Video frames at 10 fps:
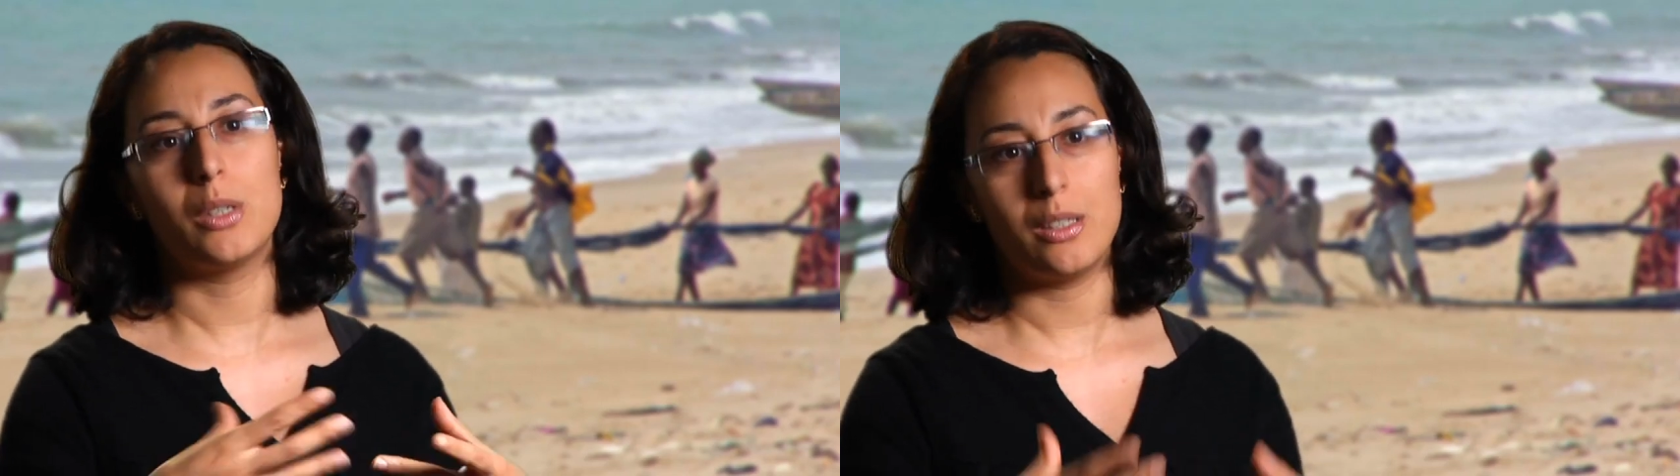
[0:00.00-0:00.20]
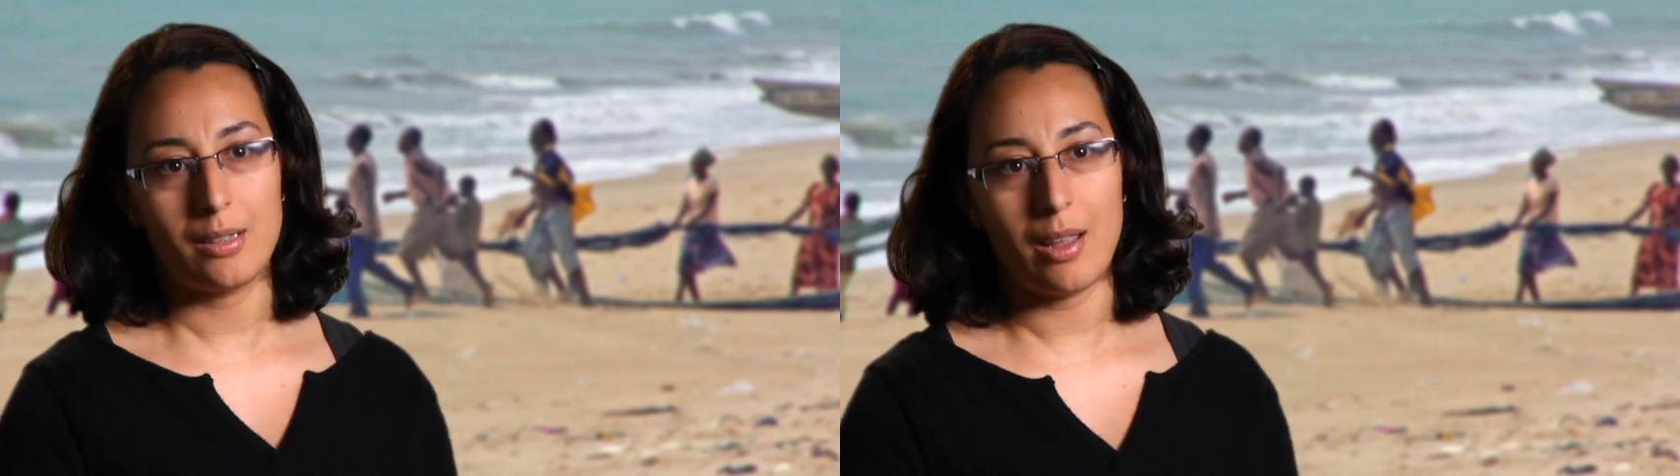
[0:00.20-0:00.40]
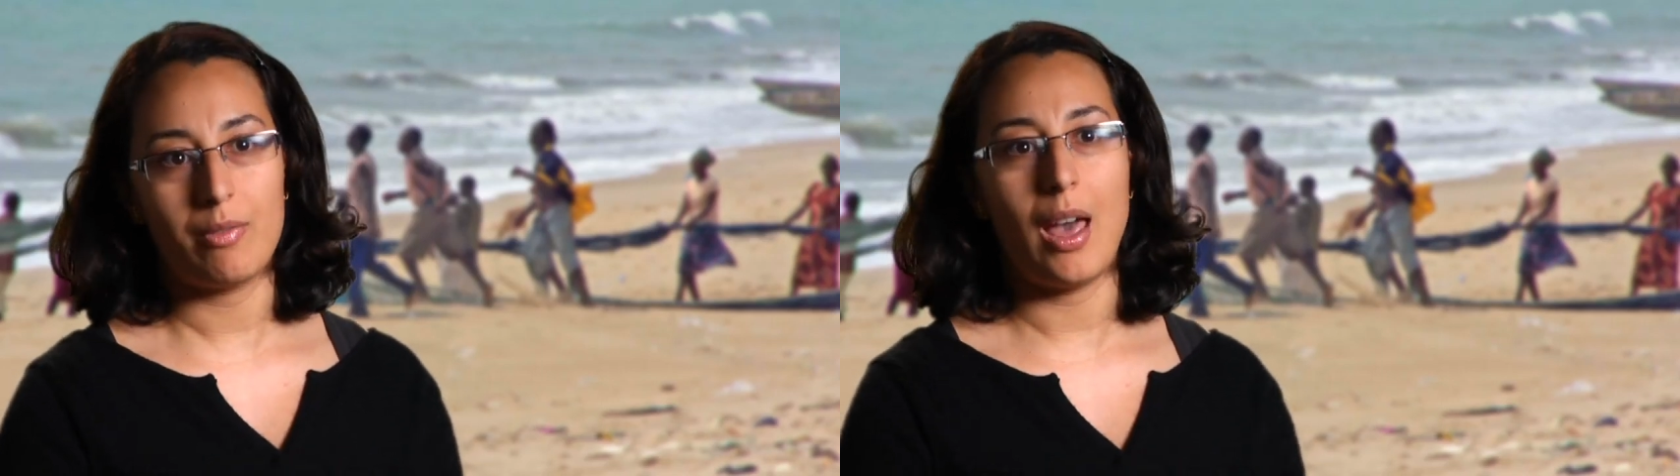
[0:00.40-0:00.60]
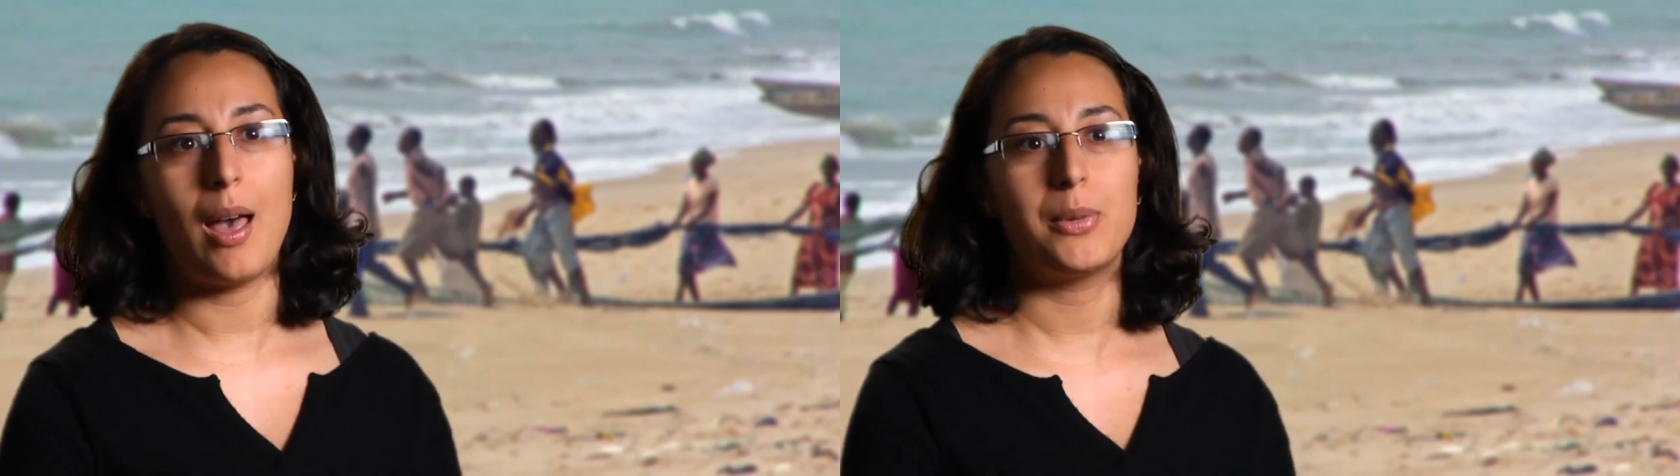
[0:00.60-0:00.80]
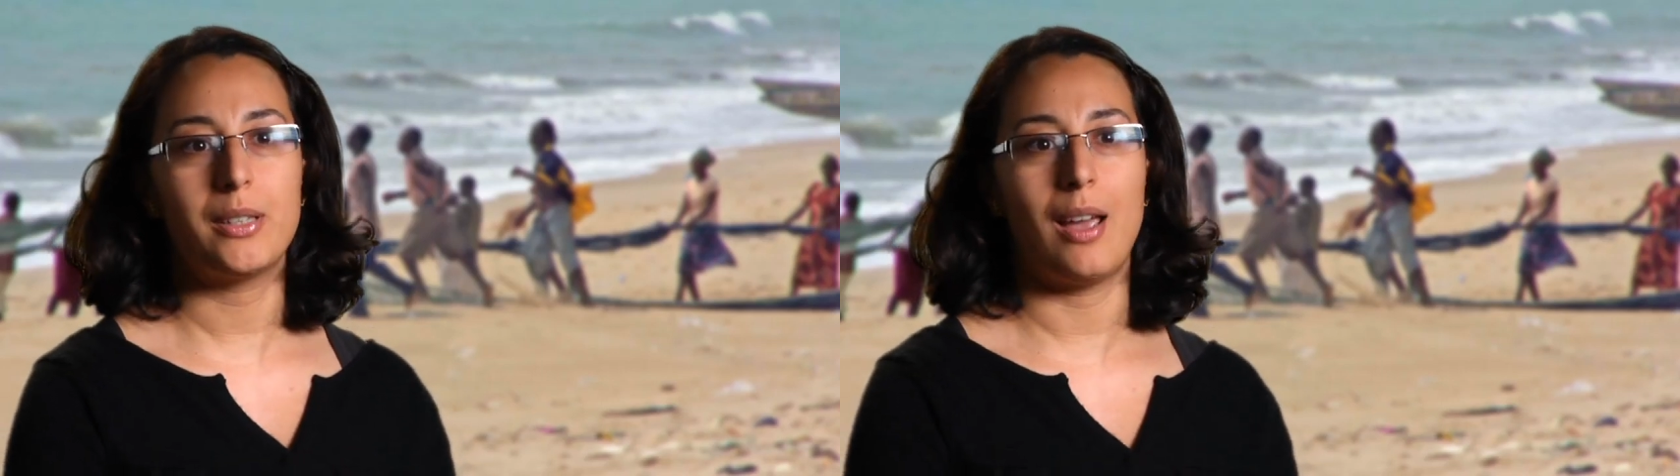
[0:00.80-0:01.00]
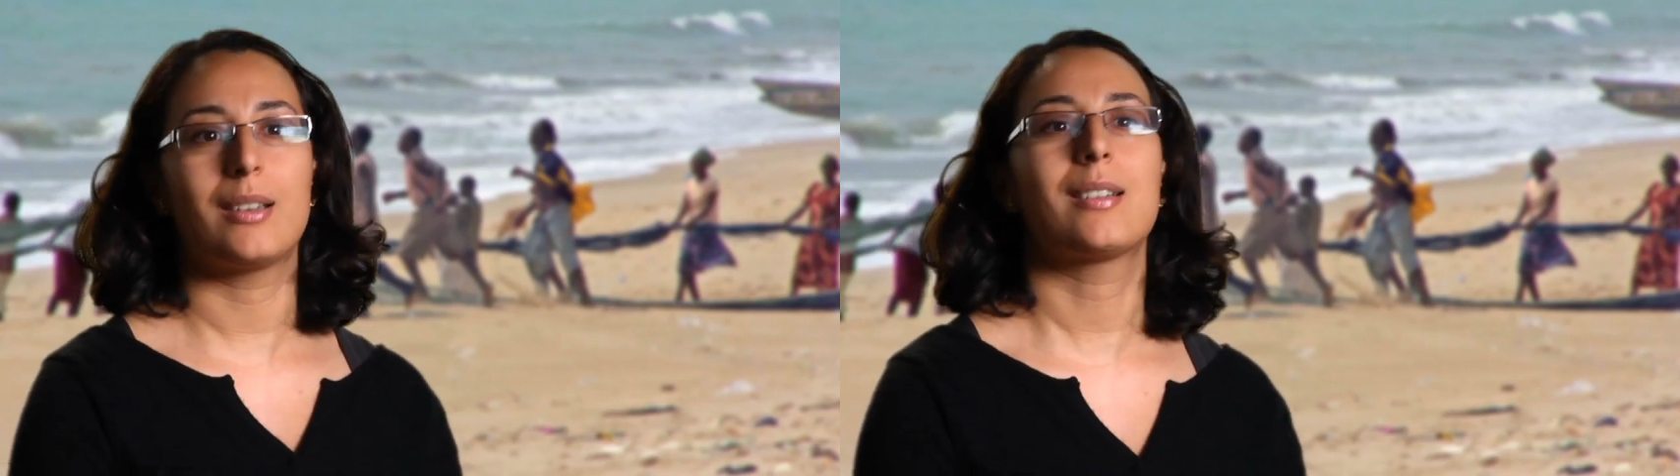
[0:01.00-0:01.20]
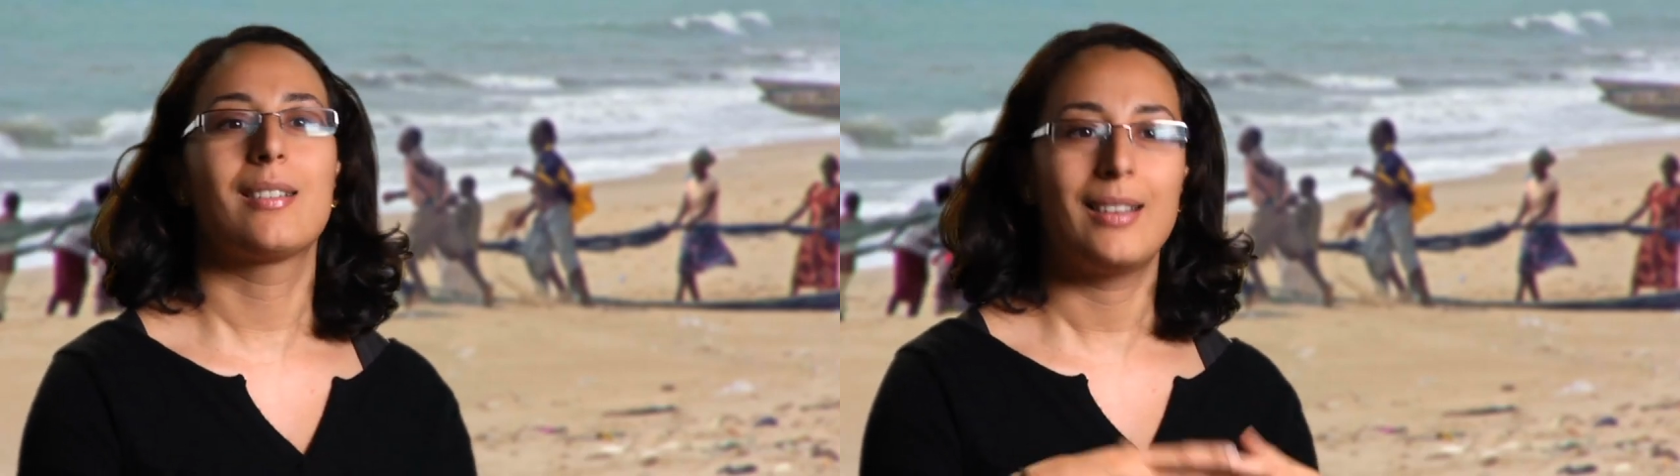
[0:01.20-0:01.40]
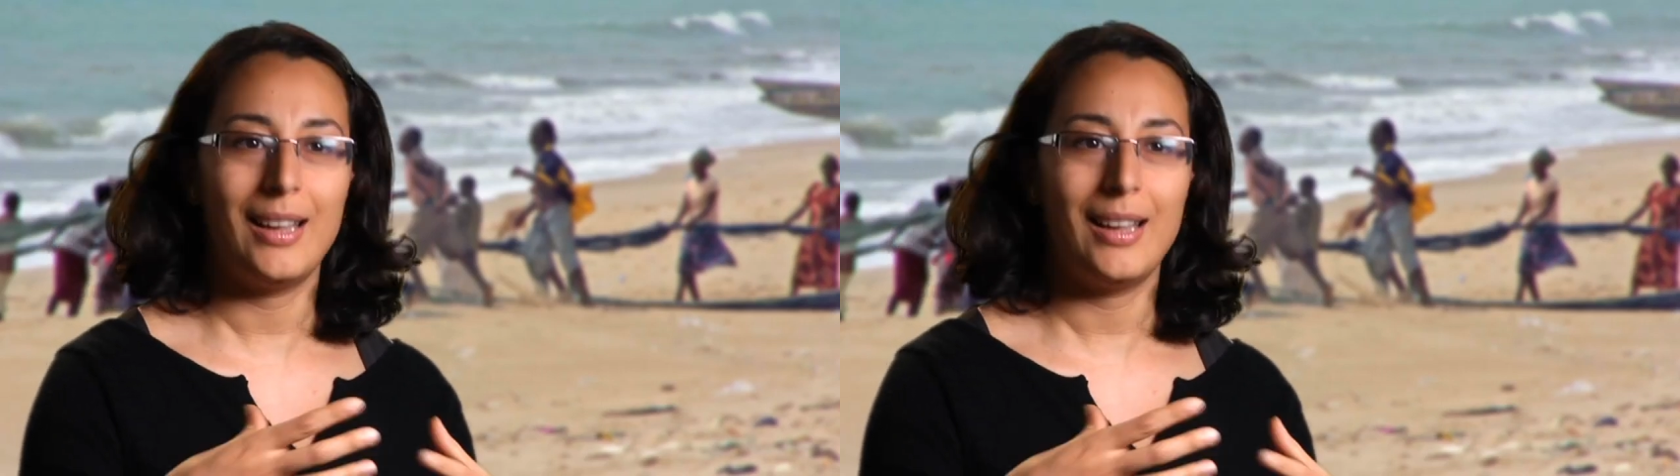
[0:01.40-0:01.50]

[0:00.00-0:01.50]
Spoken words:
we need to save the habitat.